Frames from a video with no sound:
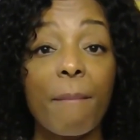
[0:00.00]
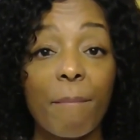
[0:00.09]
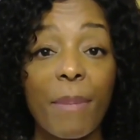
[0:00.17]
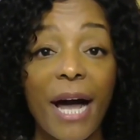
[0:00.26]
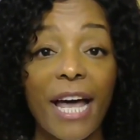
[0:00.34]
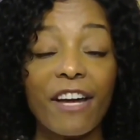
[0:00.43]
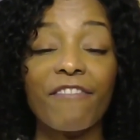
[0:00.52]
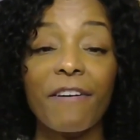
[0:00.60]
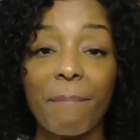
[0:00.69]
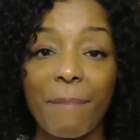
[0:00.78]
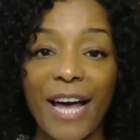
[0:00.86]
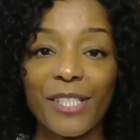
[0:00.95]
Mike
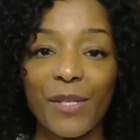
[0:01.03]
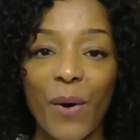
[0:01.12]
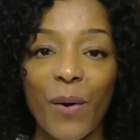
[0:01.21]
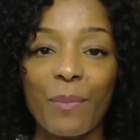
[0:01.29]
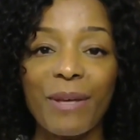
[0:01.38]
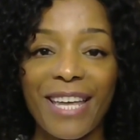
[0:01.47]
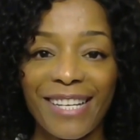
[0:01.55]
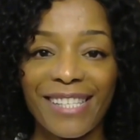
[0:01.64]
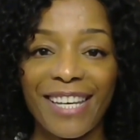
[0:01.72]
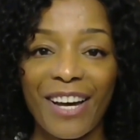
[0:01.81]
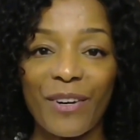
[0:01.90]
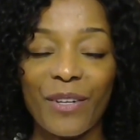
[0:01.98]
from Mikeshomeesl.